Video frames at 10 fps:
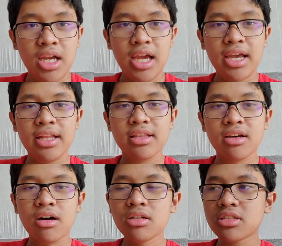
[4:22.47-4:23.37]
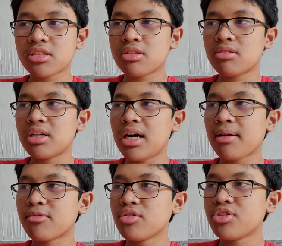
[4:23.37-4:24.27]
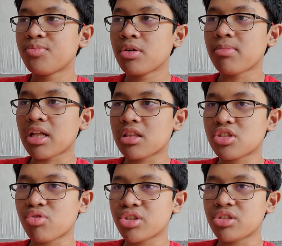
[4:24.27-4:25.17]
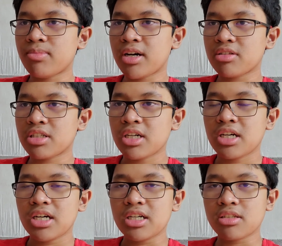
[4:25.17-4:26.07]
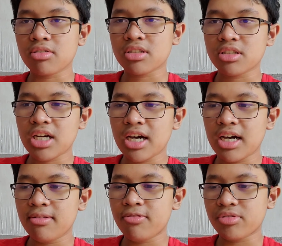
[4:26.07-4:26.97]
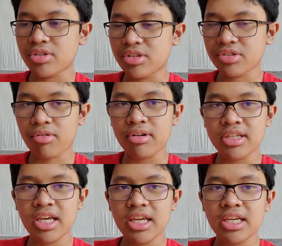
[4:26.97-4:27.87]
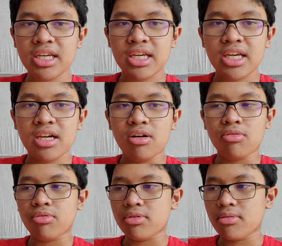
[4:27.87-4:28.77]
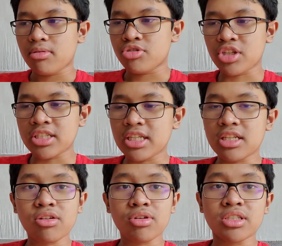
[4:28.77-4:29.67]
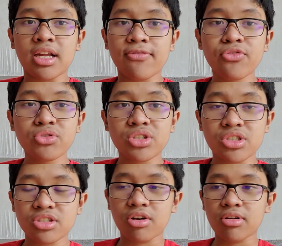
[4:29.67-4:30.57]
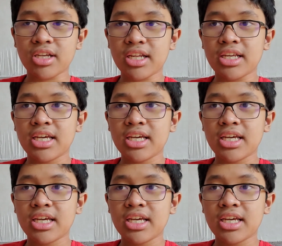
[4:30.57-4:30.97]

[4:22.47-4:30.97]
And also, I'm going to bring back this question about Dark Side versus the Scarlet King, or should I say the Darkest Knight versus the Scarlet King,